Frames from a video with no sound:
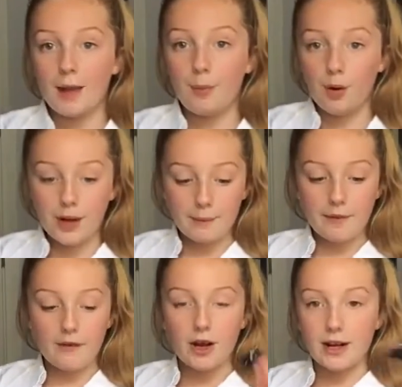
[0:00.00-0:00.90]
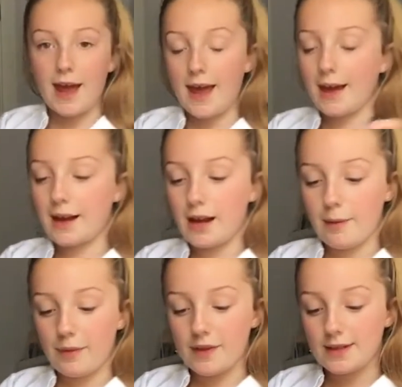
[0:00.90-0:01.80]
a pocket mirror and a hair
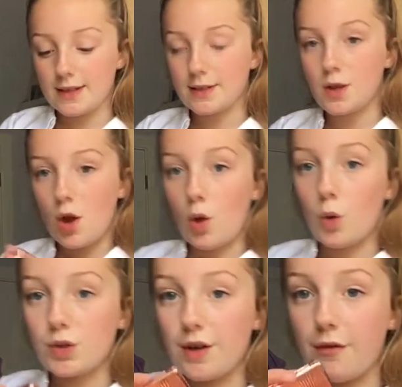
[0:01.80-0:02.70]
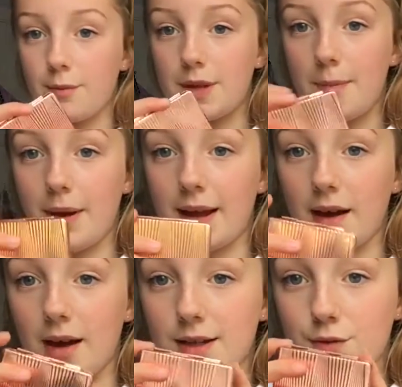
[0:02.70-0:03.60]
clip. This is also from Ted
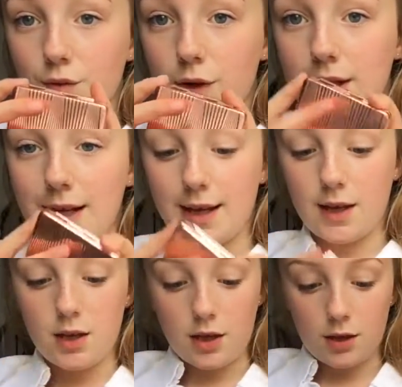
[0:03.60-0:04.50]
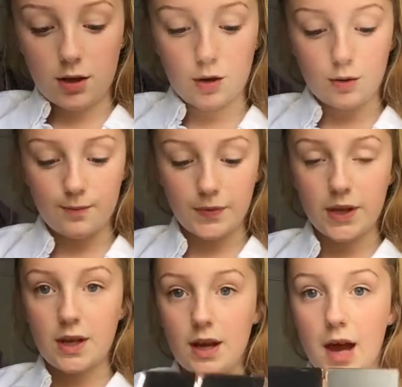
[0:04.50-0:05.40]
Baker. It's really cute
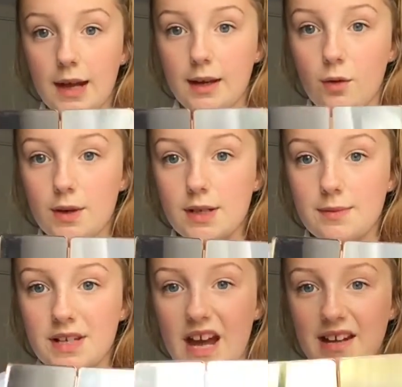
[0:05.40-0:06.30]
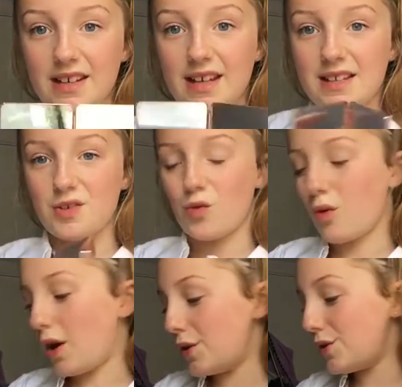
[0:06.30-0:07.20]
and it always comes in handy. It's
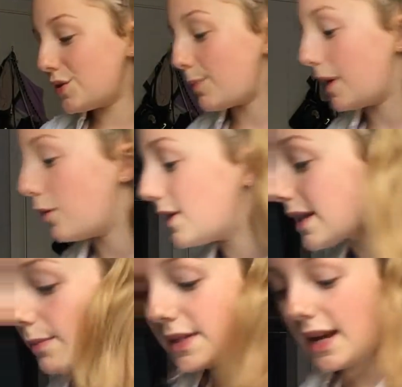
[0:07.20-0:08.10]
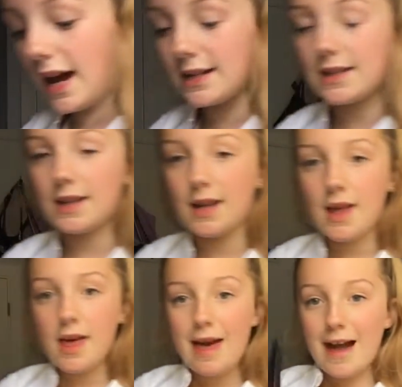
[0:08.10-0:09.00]
gross, but it always comes in handy.
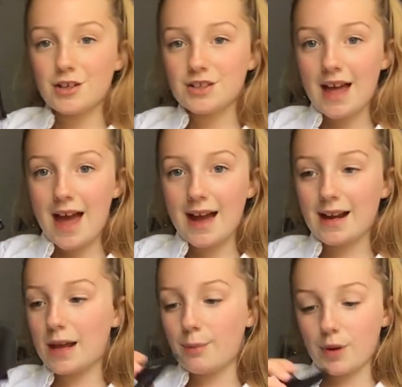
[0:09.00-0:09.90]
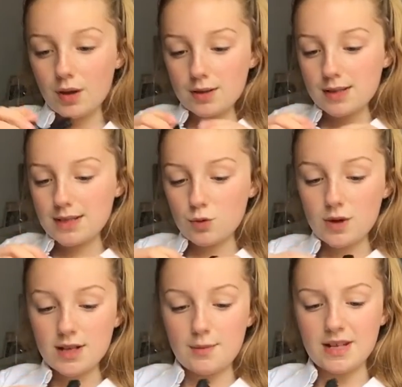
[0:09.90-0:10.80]
And just a hair clip because this
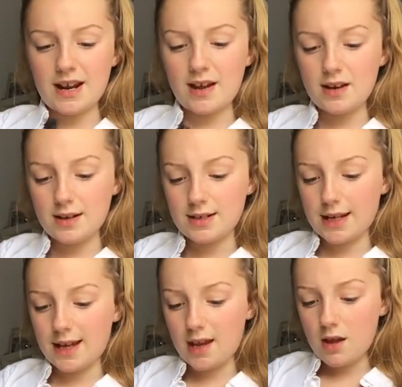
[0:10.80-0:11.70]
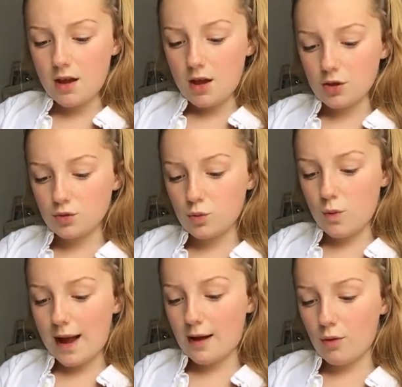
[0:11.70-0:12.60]
always comes in handy as
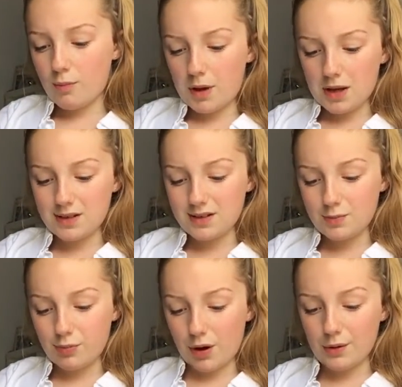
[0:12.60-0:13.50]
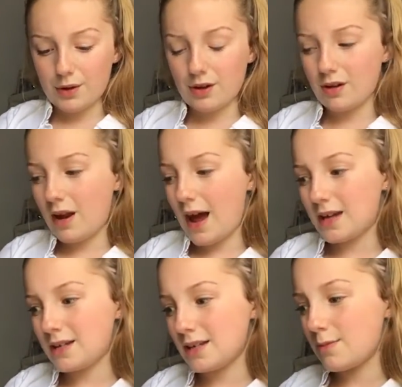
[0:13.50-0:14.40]
well, but it's broken
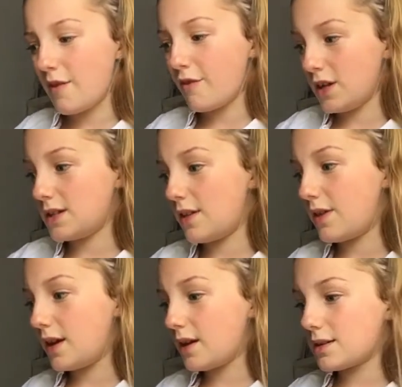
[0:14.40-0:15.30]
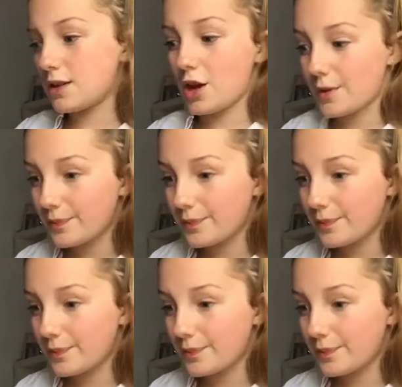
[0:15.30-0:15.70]
and it's my friend's, I think, so